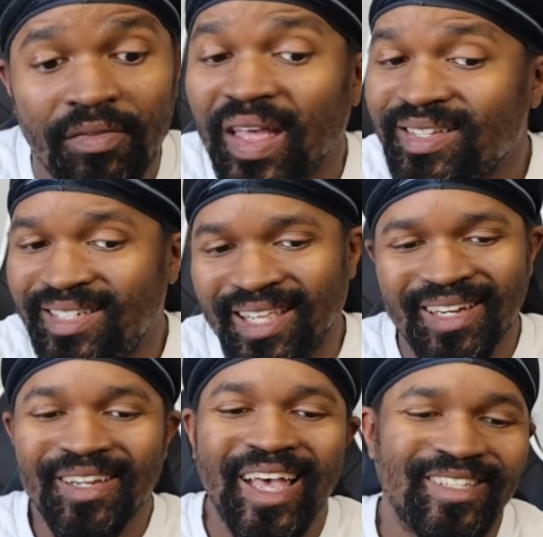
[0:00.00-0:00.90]
That
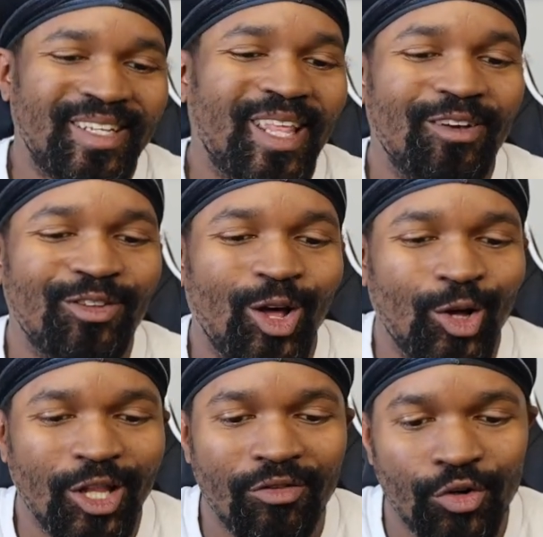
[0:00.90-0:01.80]
stated, as a
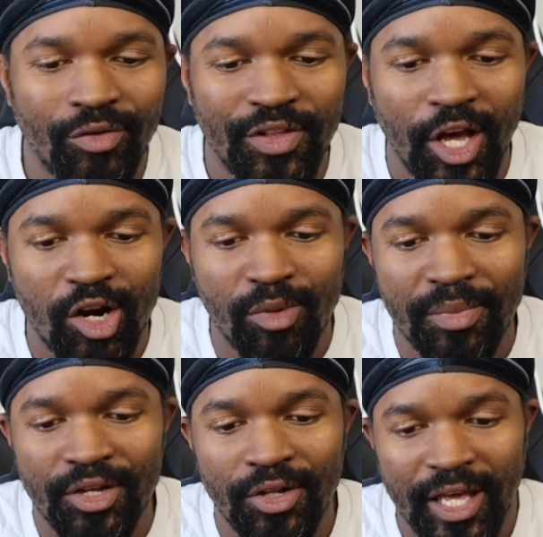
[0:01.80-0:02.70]
lifelong lover of the
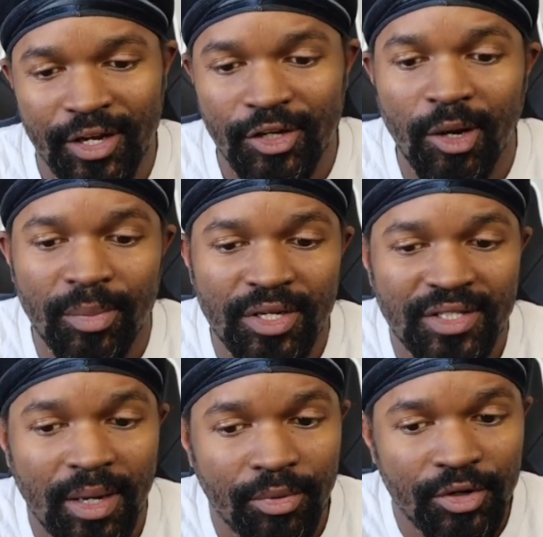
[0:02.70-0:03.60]
automobile and companies
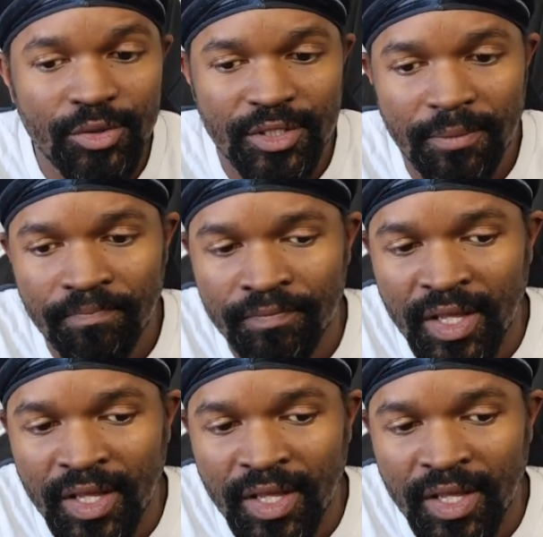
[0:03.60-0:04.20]
that produce them,